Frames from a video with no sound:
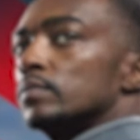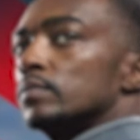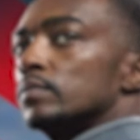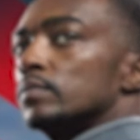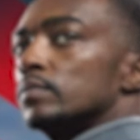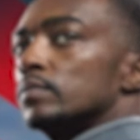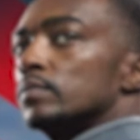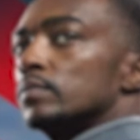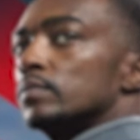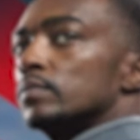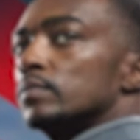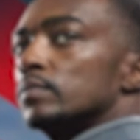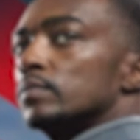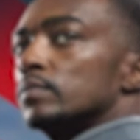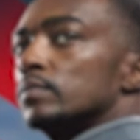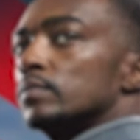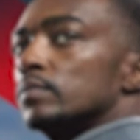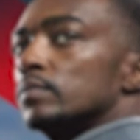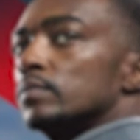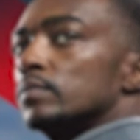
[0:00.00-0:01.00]

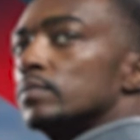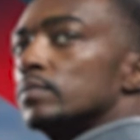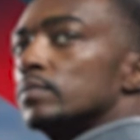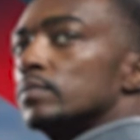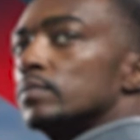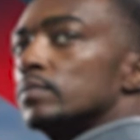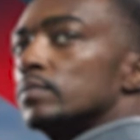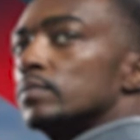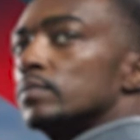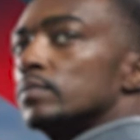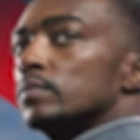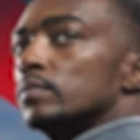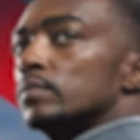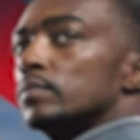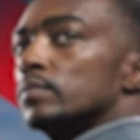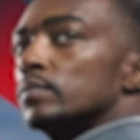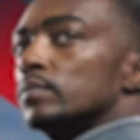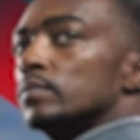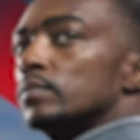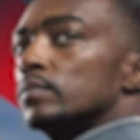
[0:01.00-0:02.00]

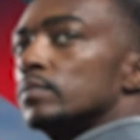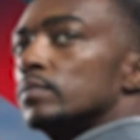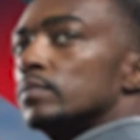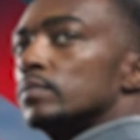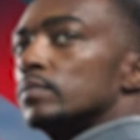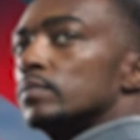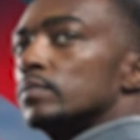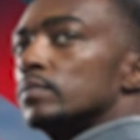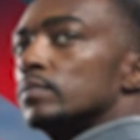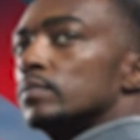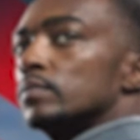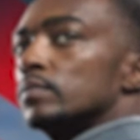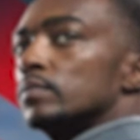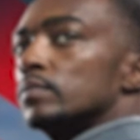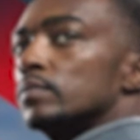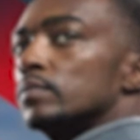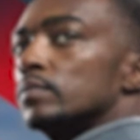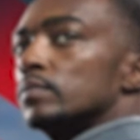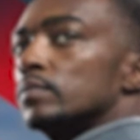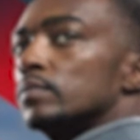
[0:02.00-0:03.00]

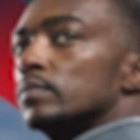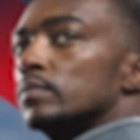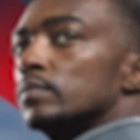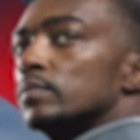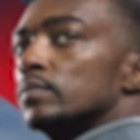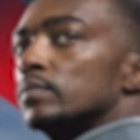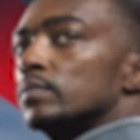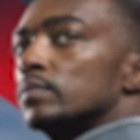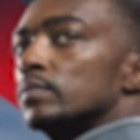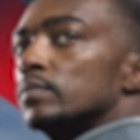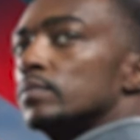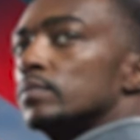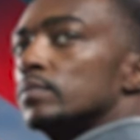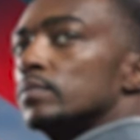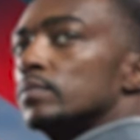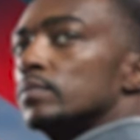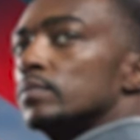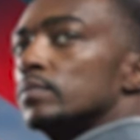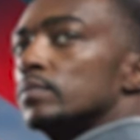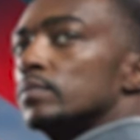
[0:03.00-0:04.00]

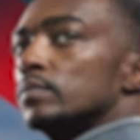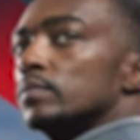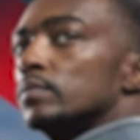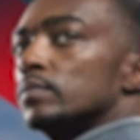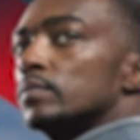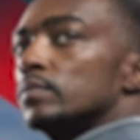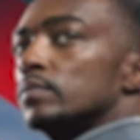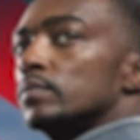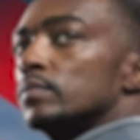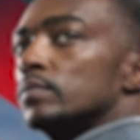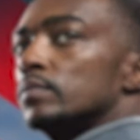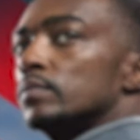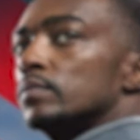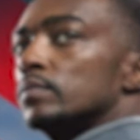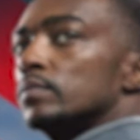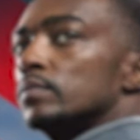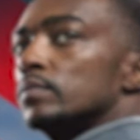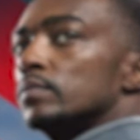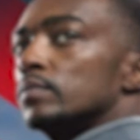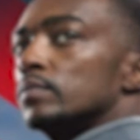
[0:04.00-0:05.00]

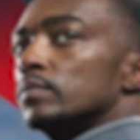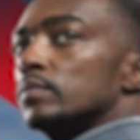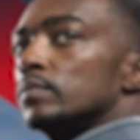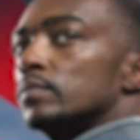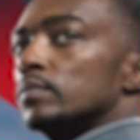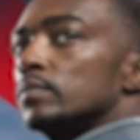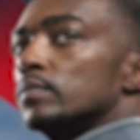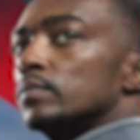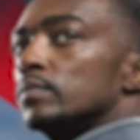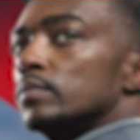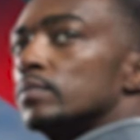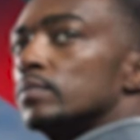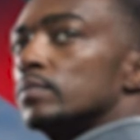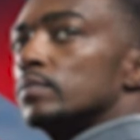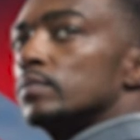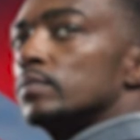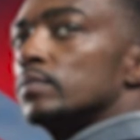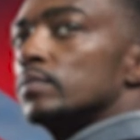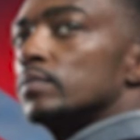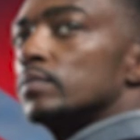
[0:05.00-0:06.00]

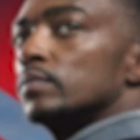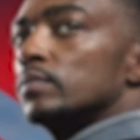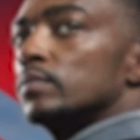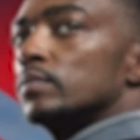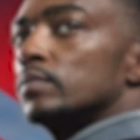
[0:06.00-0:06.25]
The person shown says nothing.